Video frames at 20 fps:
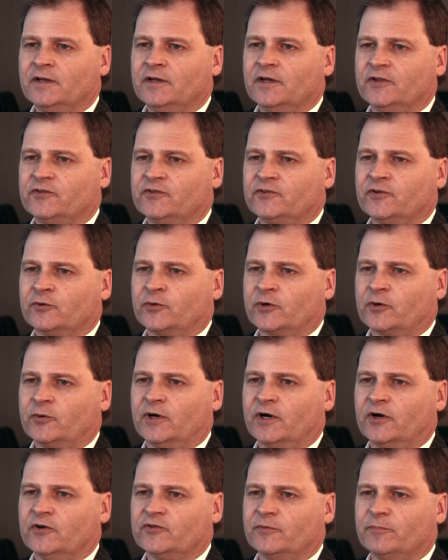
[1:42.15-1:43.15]
it still
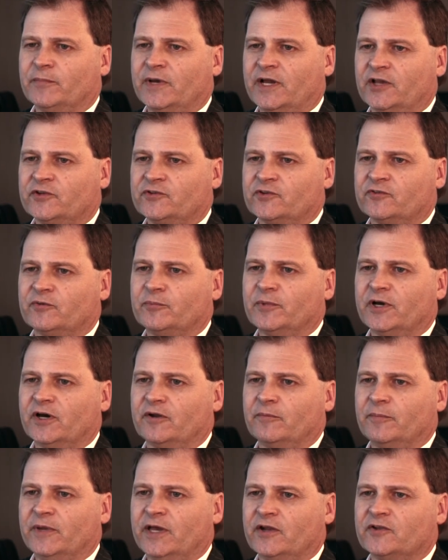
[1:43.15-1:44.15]
requires a massive amount
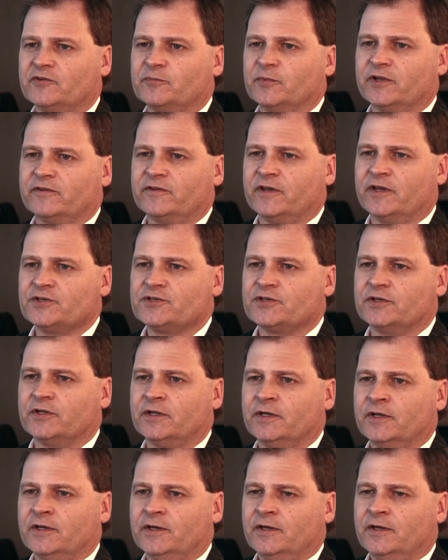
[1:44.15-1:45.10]
of management attention.